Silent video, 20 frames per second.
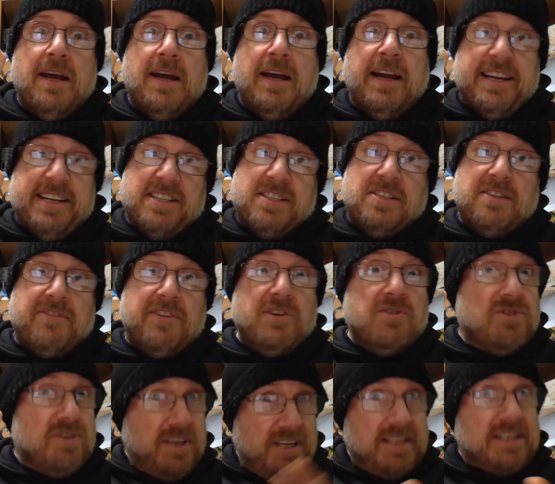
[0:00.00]
It is the
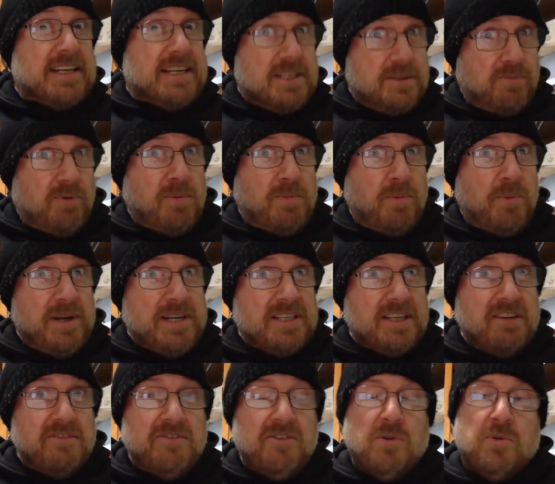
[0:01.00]
future, and it is a proper way to
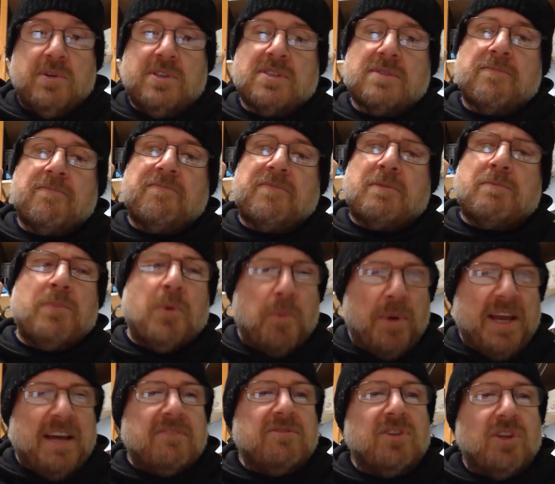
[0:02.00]
go forwards. But we
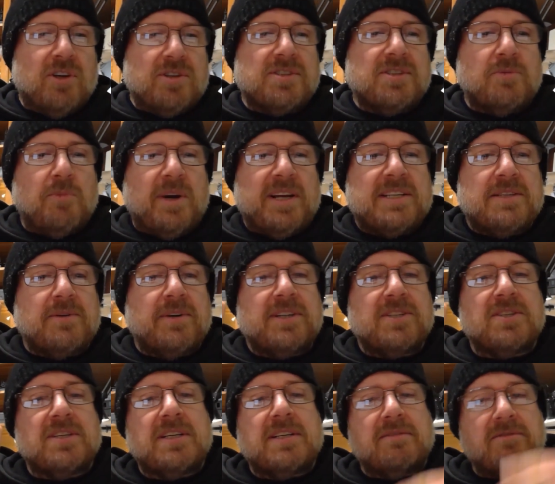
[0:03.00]
have lost the way to
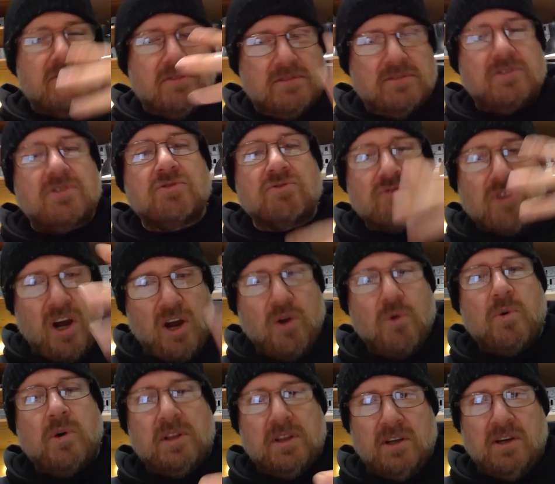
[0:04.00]
actually
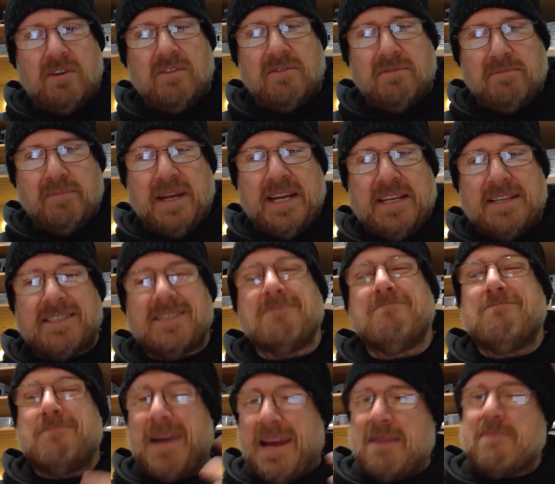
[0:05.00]
grow a lot of meat, so
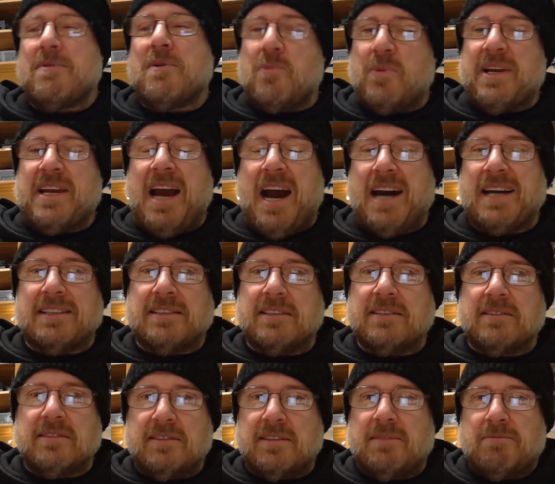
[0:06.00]
maybe we hunt,
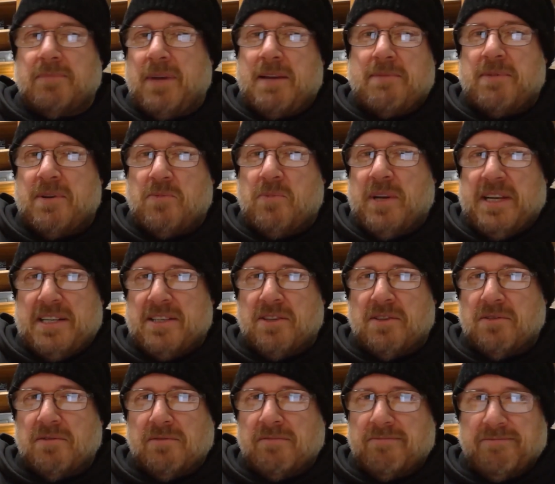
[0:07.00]
and maybe we
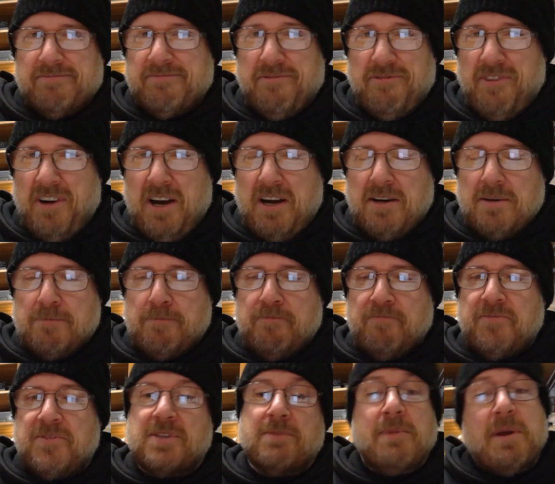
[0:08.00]
do farm.
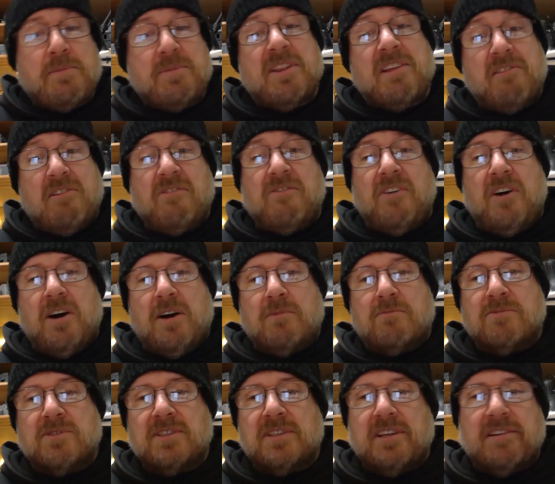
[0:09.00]
So maybe there are
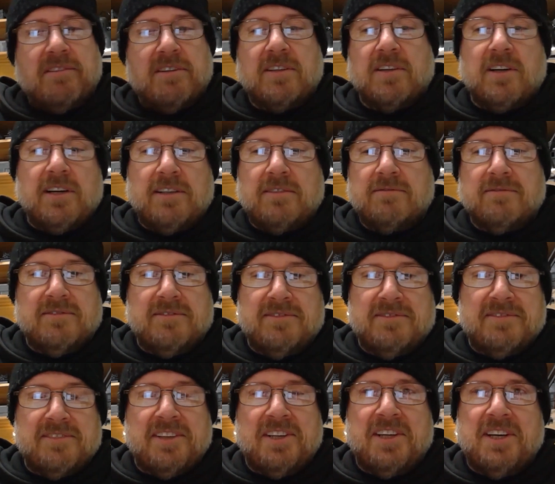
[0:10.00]
farms, and there are like...
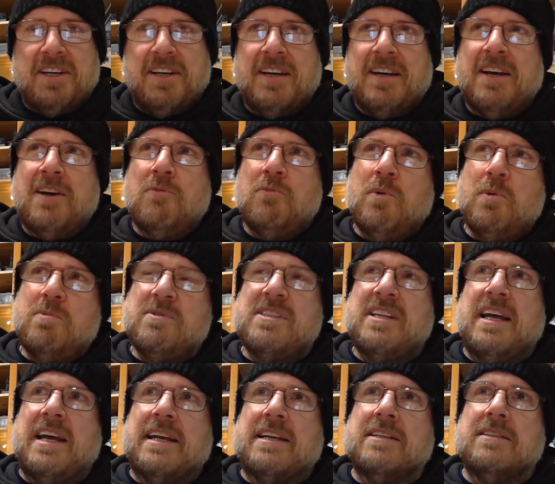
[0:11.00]
what was
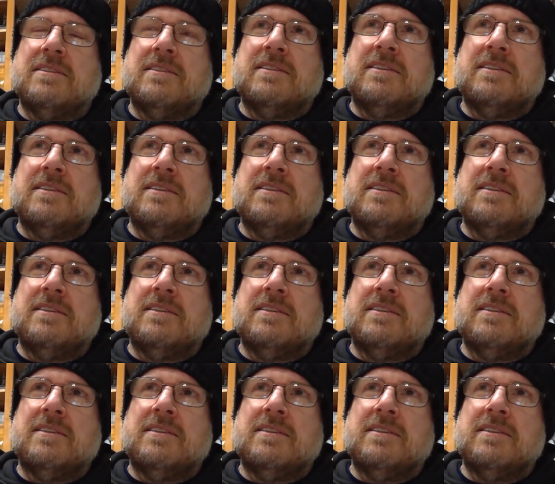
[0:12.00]
that in?